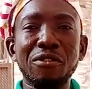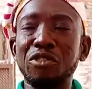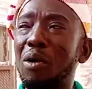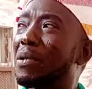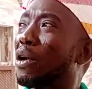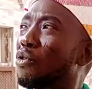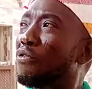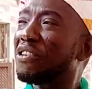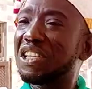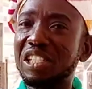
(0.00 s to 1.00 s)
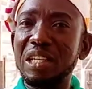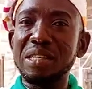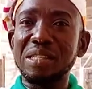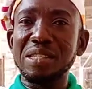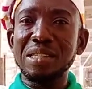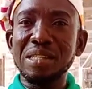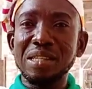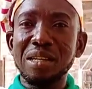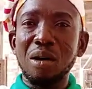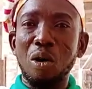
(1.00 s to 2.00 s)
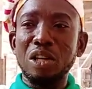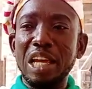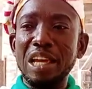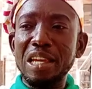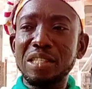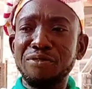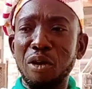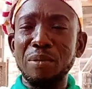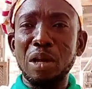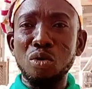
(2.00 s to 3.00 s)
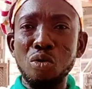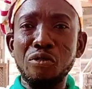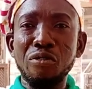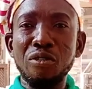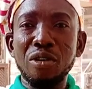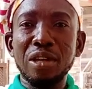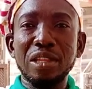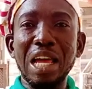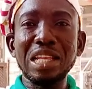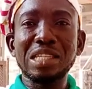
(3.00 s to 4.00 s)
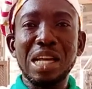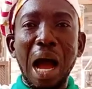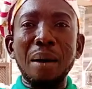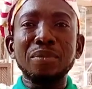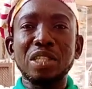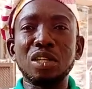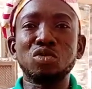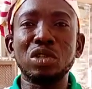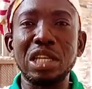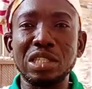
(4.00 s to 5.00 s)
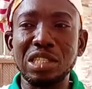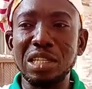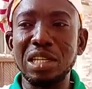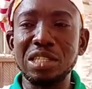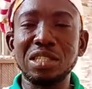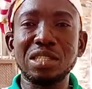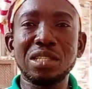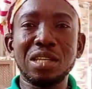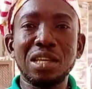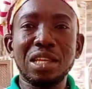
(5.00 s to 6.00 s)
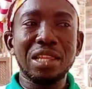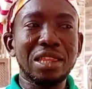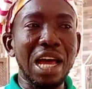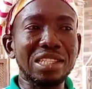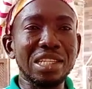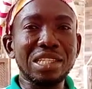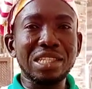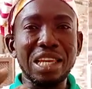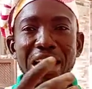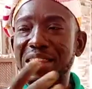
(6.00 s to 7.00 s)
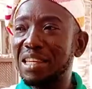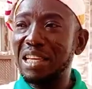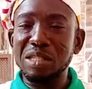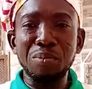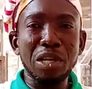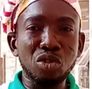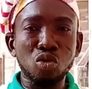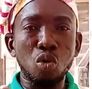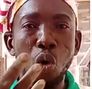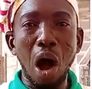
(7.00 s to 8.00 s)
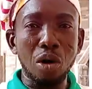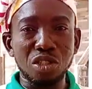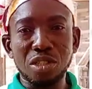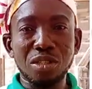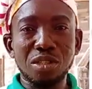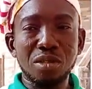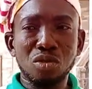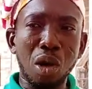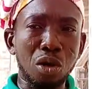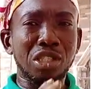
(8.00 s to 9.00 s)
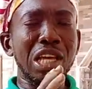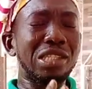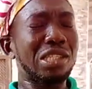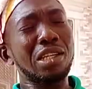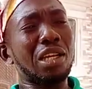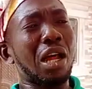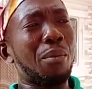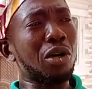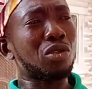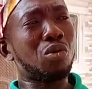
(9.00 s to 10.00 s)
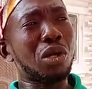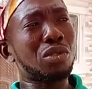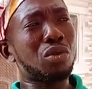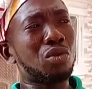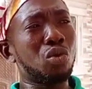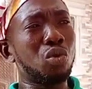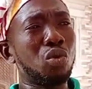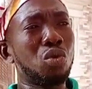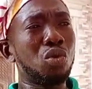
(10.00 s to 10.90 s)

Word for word: from the roofing sheets or the heat from the roof that comes into the ceilings doesn't get a space to go out. So I was just thinking about what to do